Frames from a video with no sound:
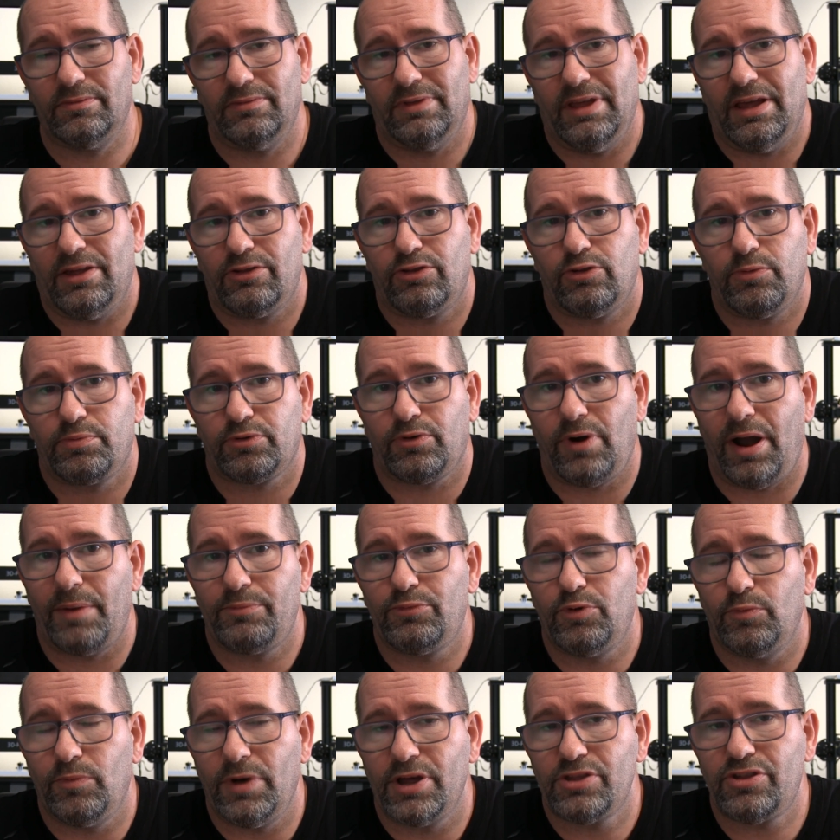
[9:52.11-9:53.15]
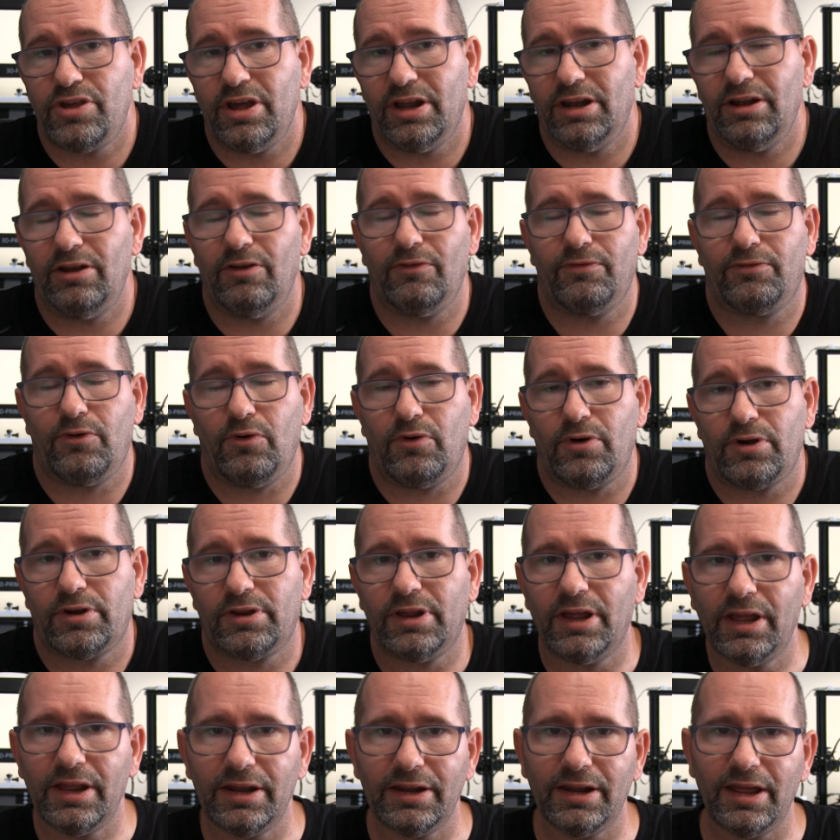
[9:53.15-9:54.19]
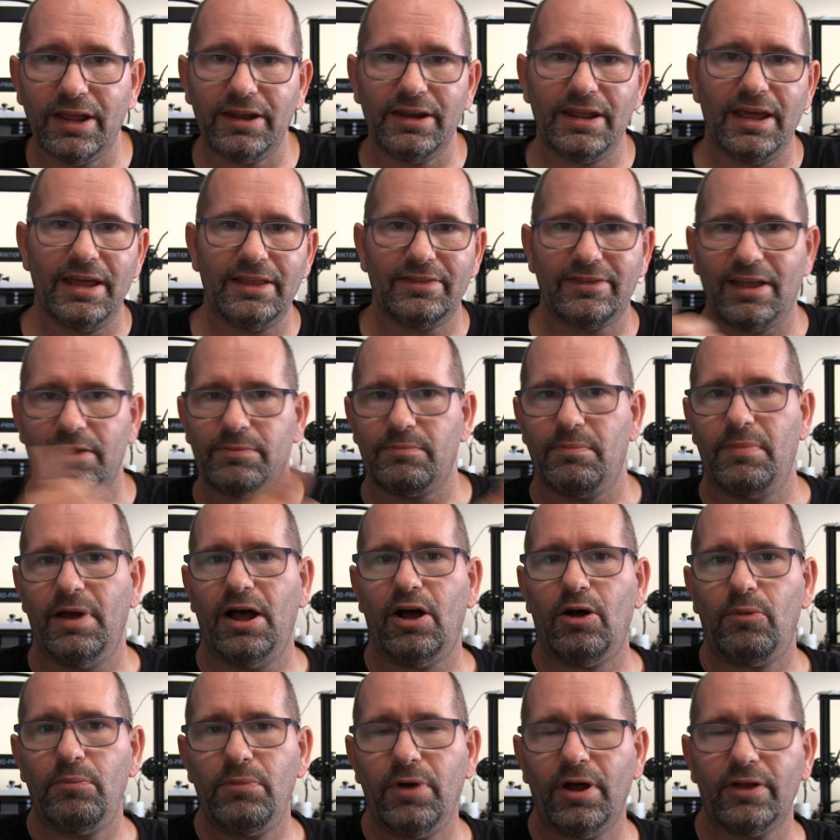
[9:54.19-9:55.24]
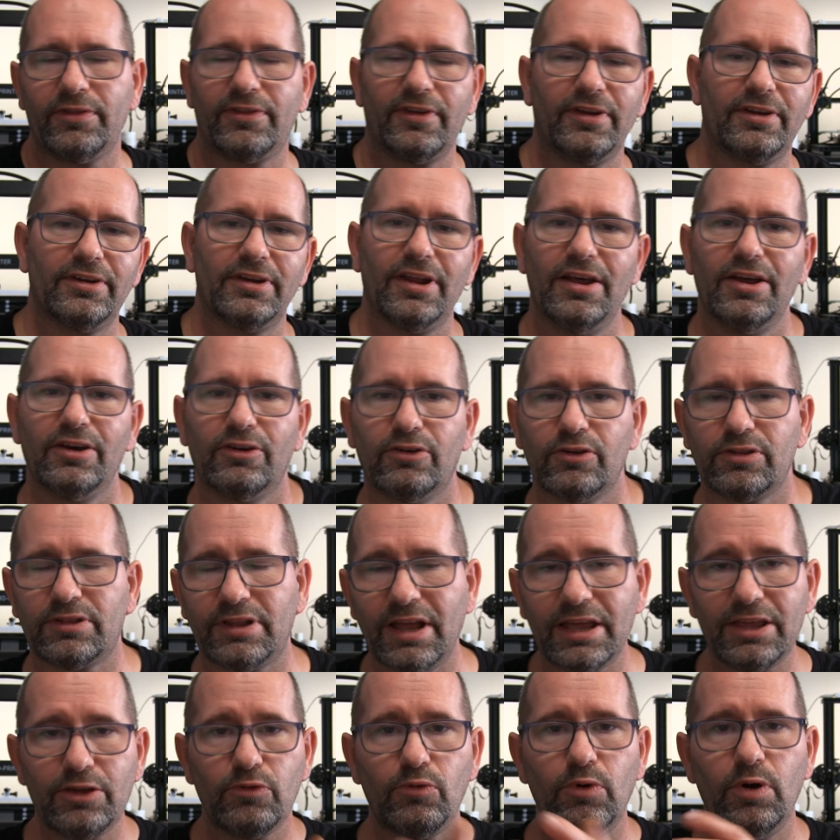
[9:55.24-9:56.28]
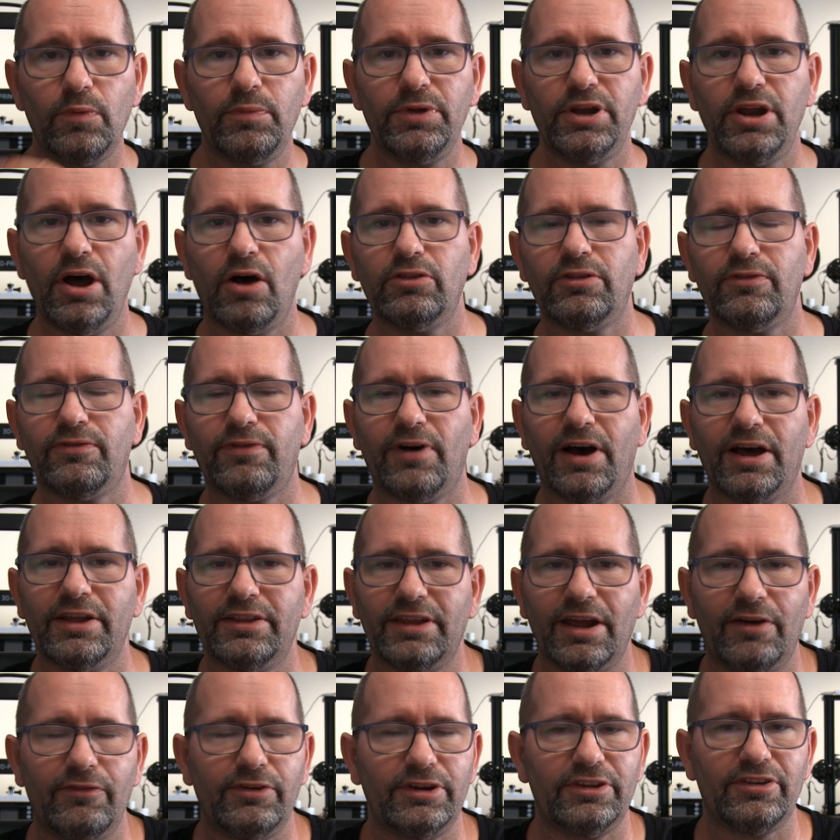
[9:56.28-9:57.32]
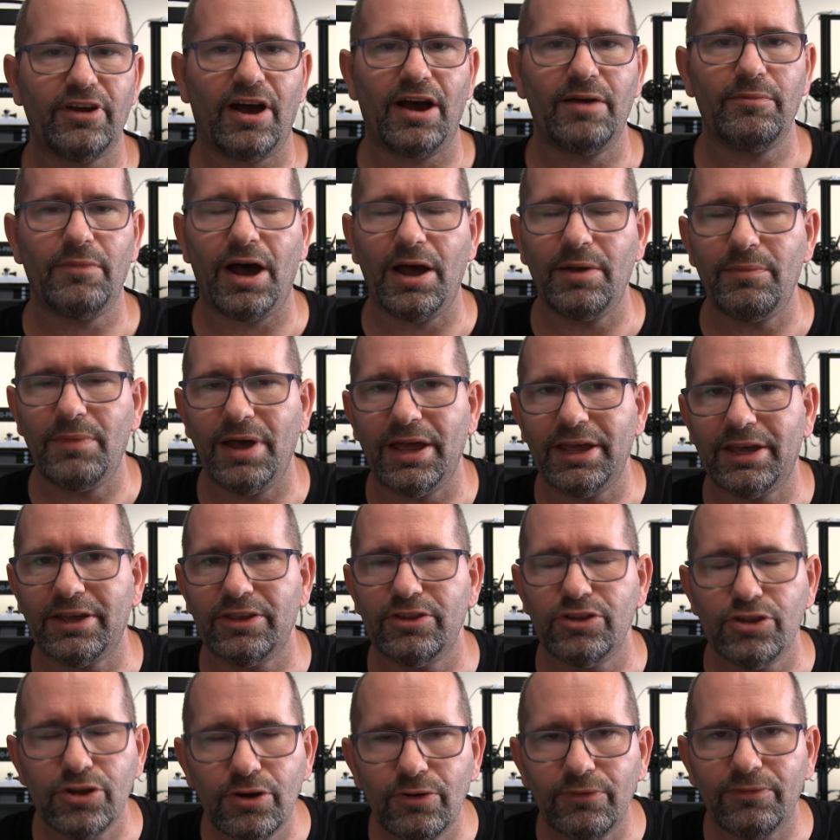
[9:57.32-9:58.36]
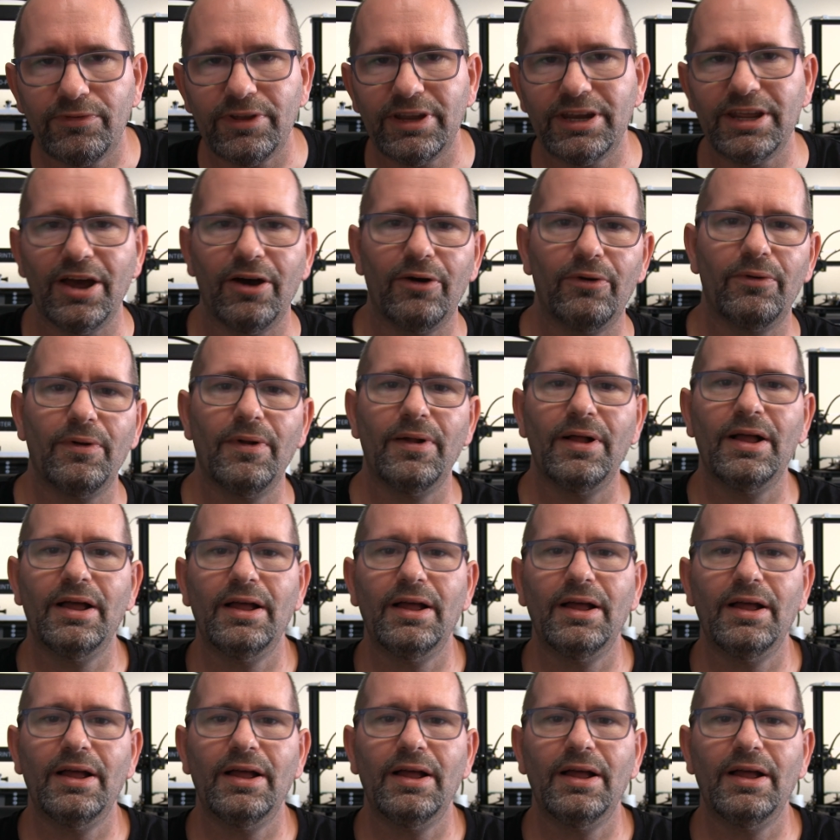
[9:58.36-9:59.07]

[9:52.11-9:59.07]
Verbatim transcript: yes, subscribe to my channel, of course, and, and hit that bell button, because then you will be notified every time I make a new video.